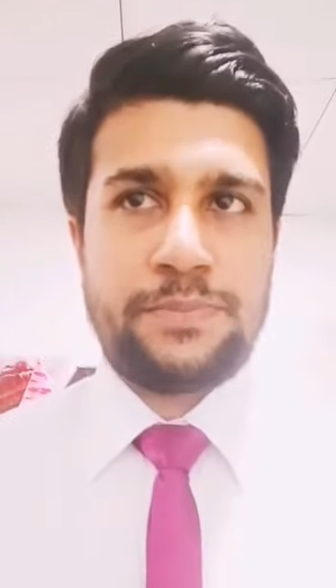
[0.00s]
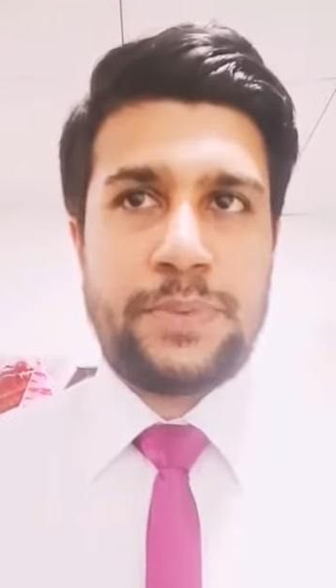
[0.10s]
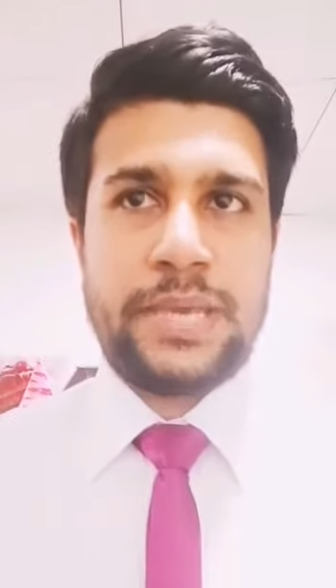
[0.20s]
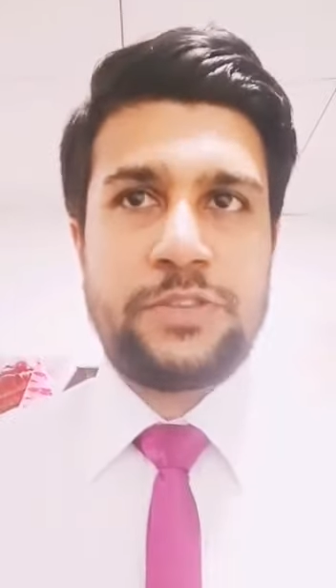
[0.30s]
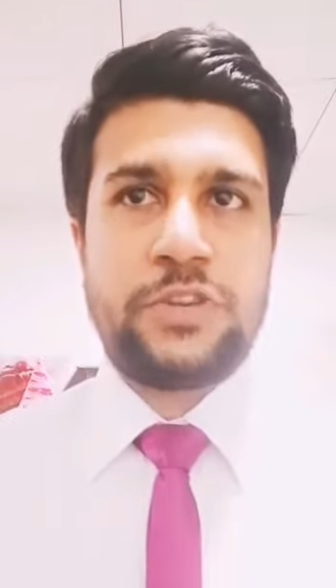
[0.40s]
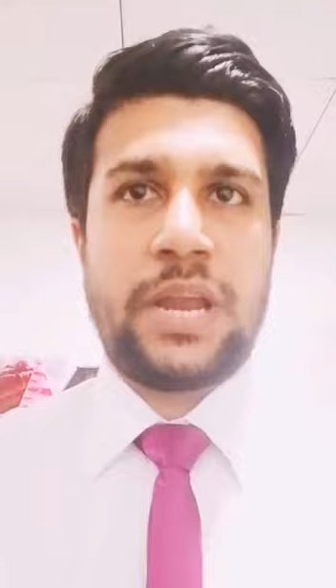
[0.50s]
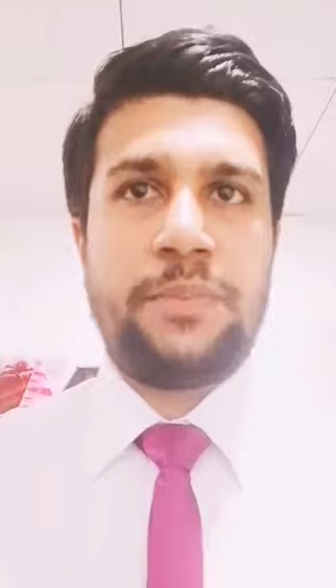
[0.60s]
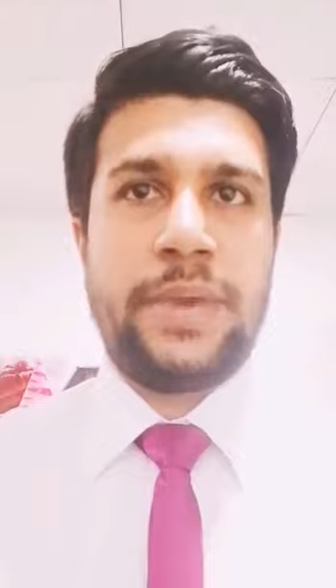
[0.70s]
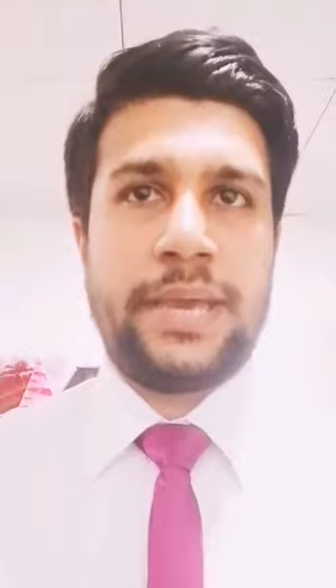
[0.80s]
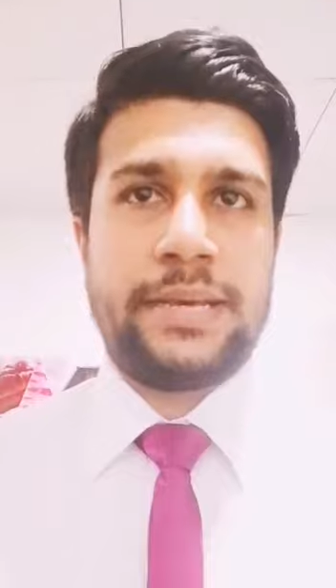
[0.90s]
pastry
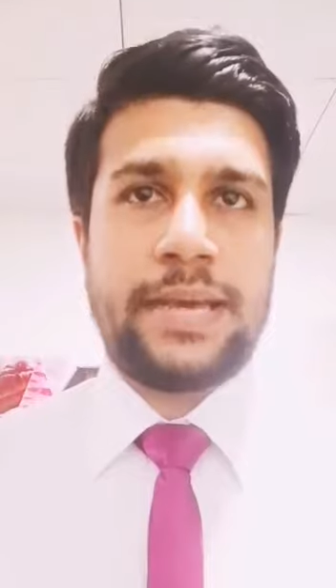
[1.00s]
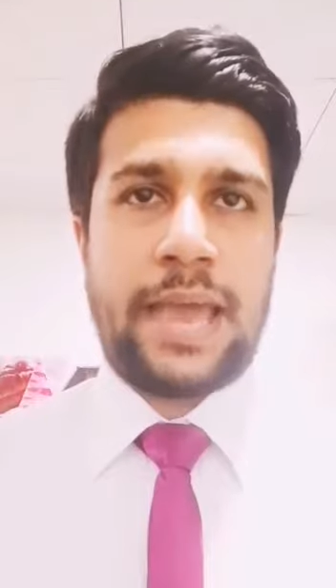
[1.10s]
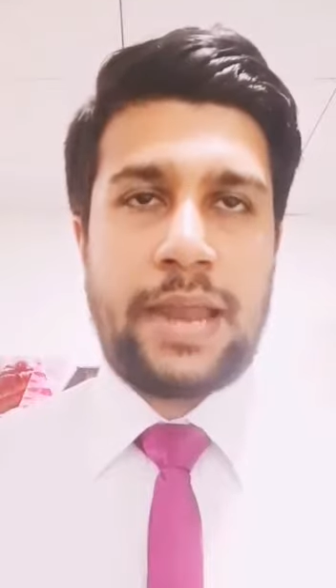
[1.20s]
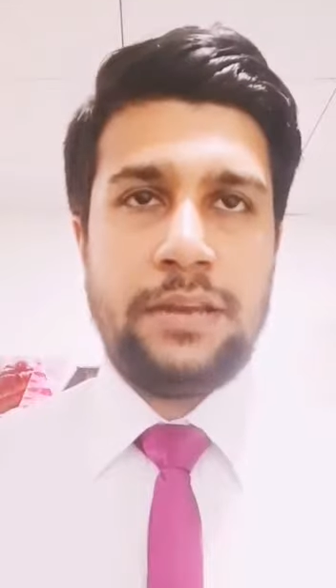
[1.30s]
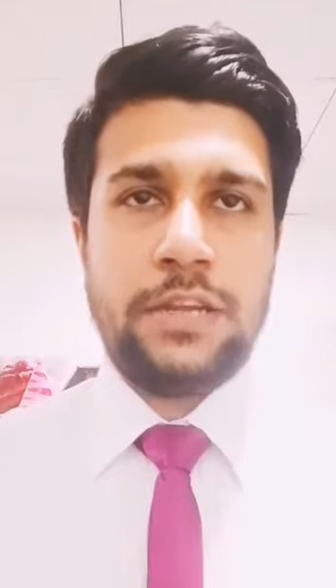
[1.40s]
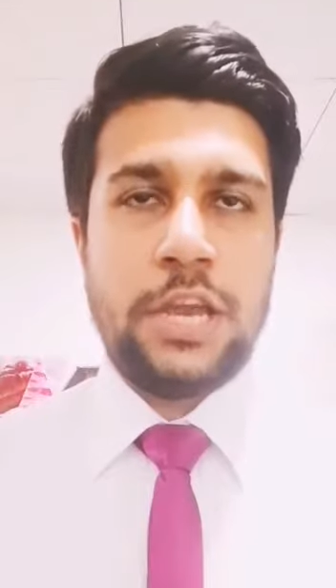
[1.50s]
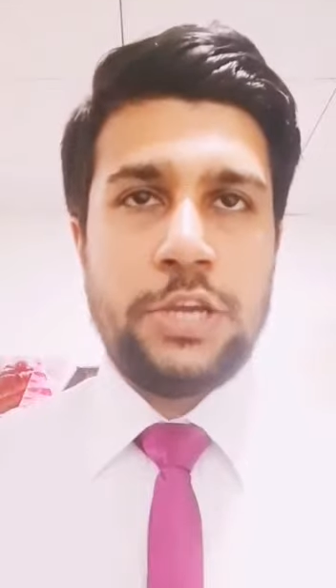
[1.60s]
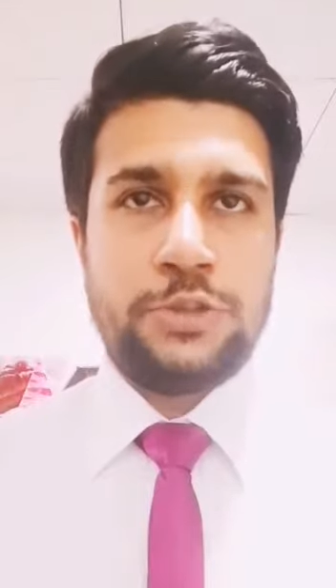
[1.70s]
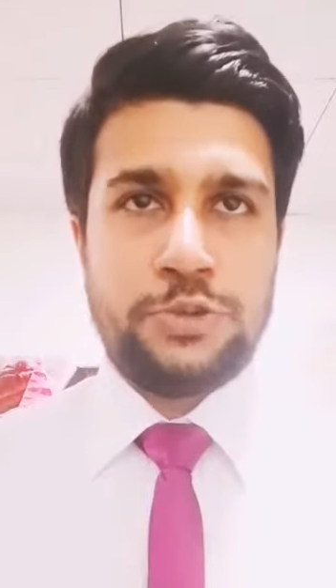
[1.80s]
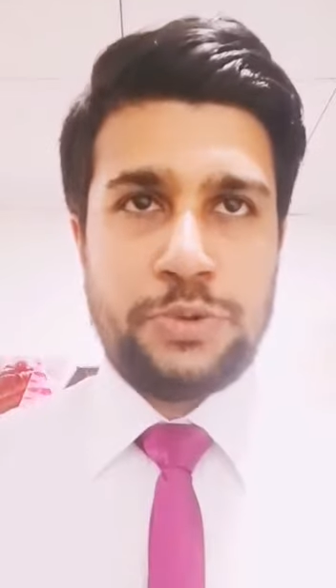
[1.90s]
and baker and
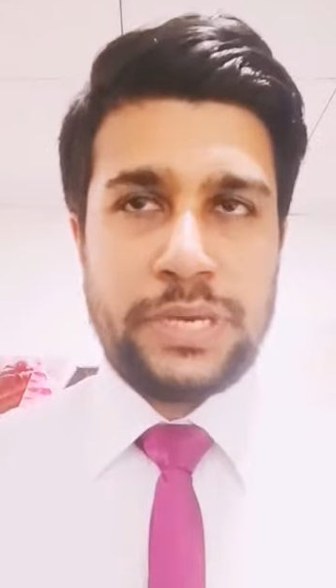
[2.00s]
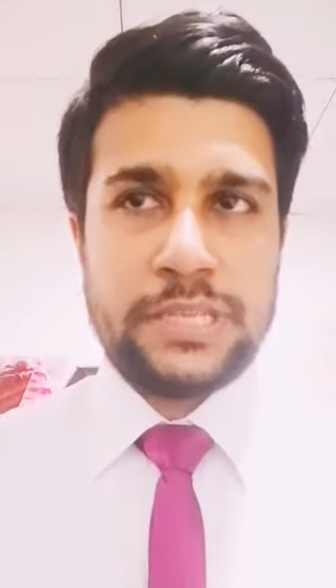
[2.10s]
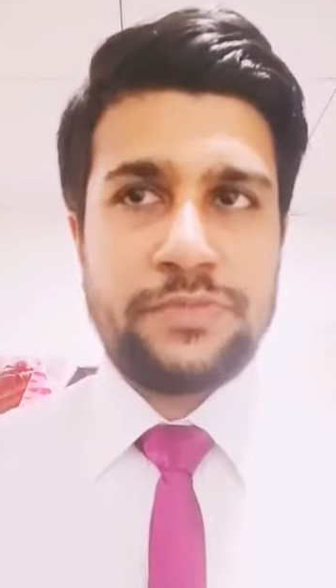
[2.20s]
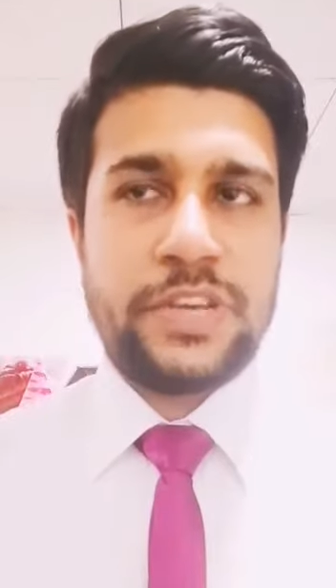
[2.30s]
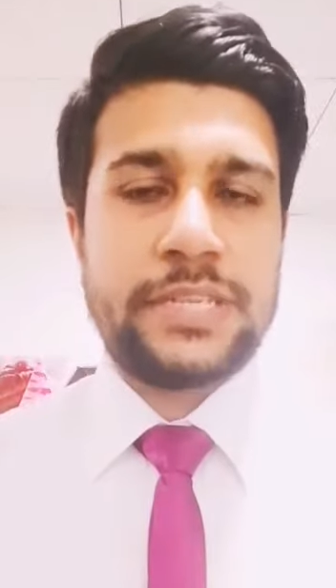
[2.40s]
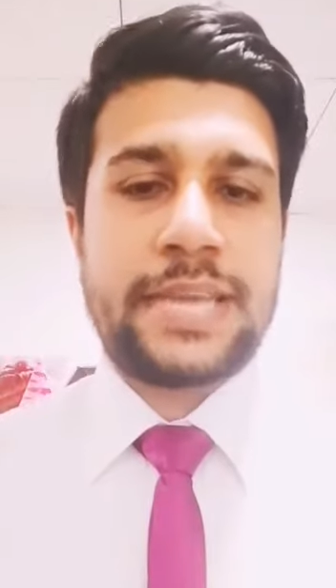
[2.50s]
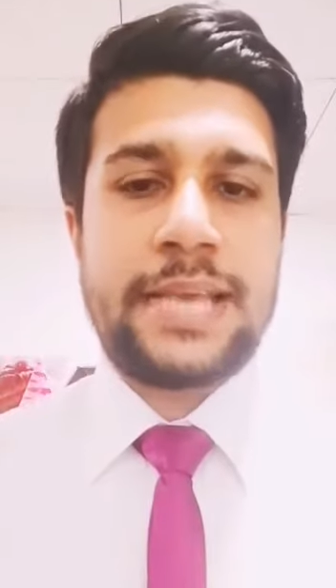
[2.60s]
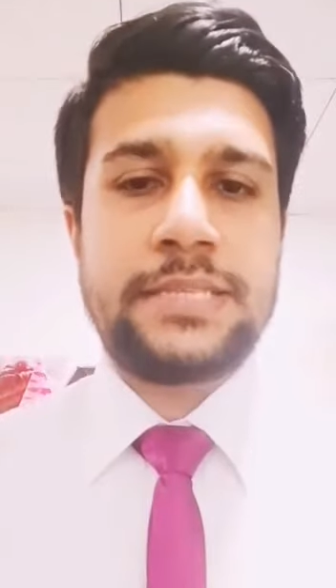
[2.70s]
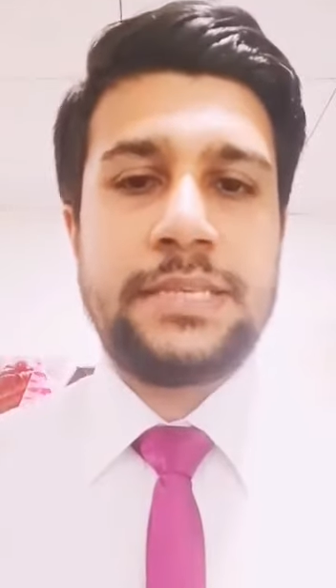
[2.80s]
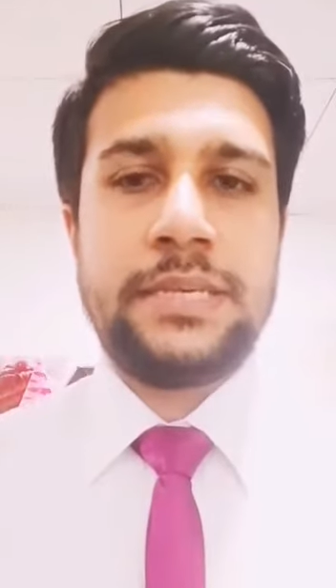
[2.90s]
two years worked
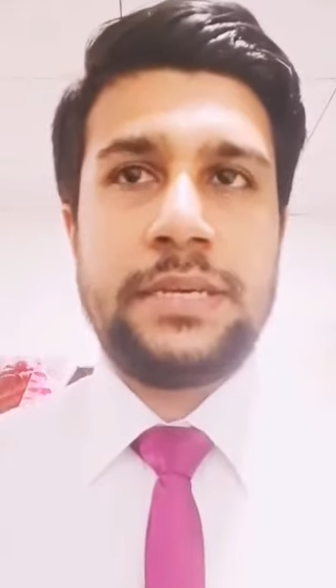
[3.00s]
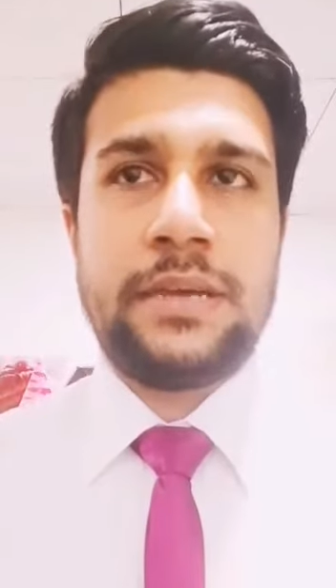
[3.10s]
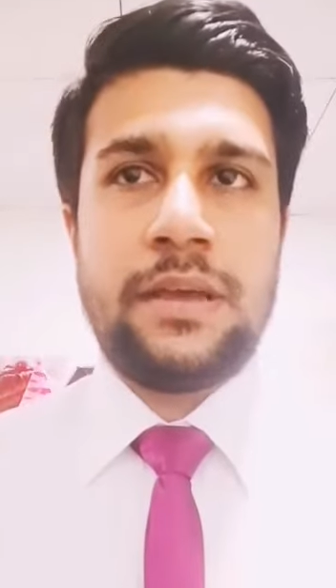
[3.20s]
as a